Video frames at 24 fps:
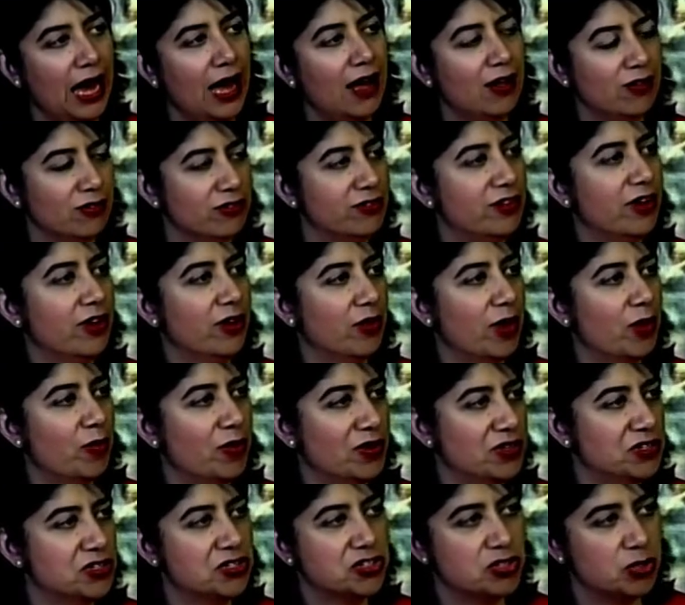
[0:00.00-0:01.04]
Hounslow. I
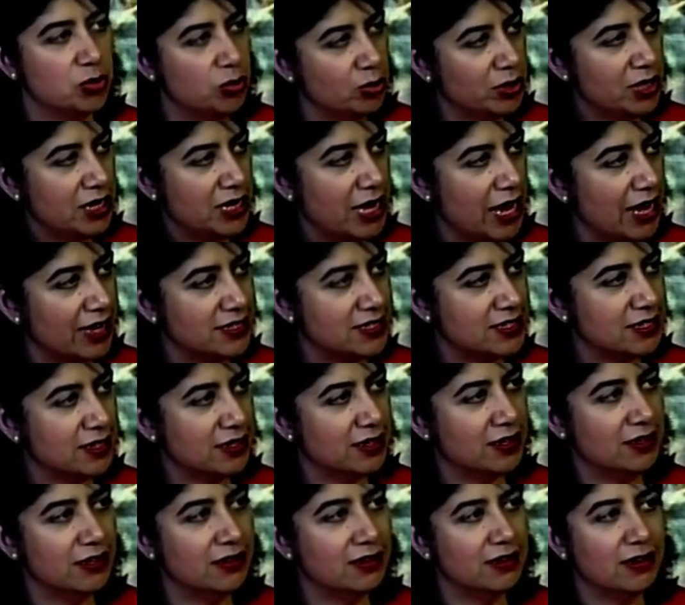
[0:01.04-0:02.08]
went to school in
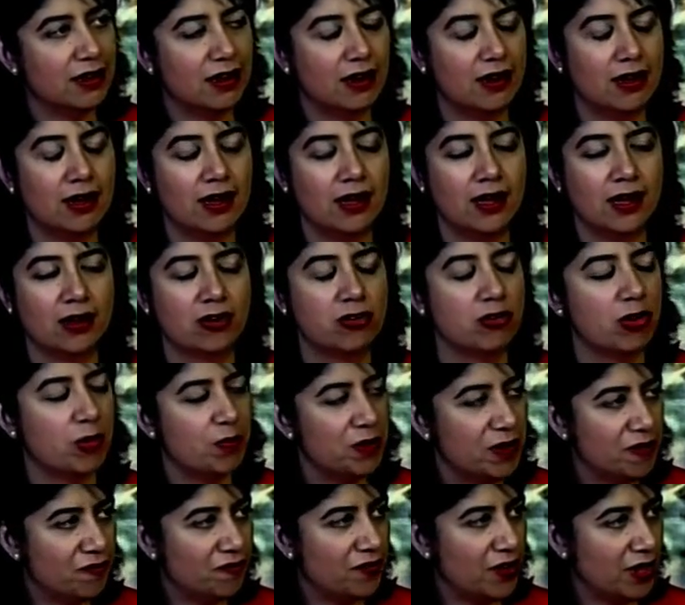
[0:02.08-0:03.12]
Heston. Uh, grew
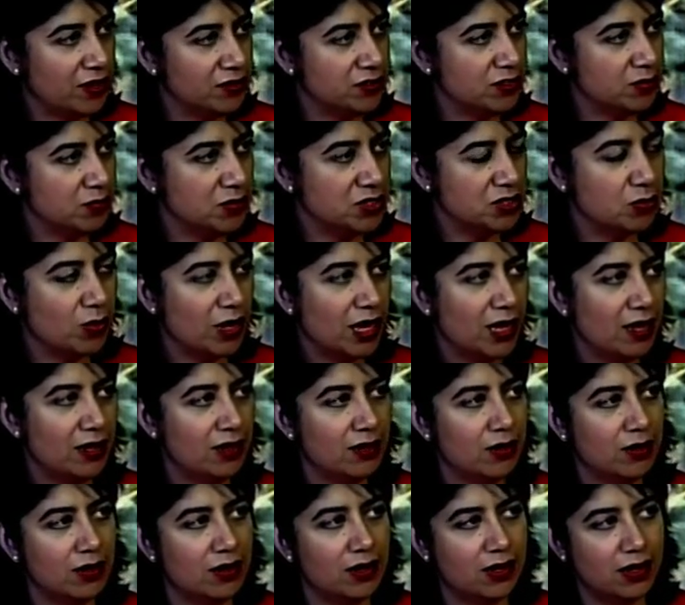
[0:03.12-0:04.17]
up in Feltham as
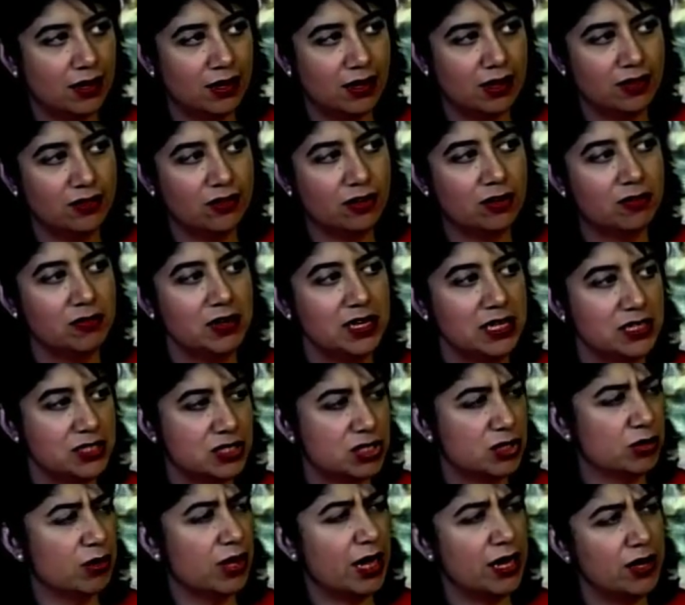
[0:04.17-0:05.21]
well. Yeah, you know the area very
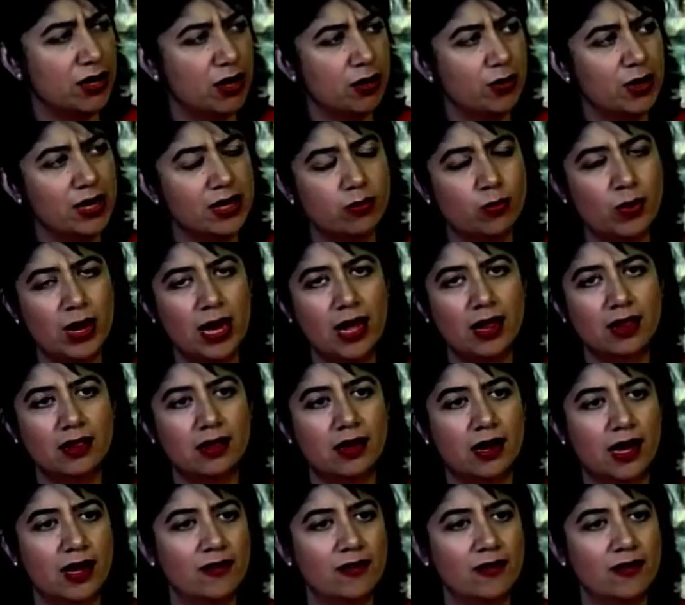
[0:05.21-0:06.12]
well. I know yeah. it well.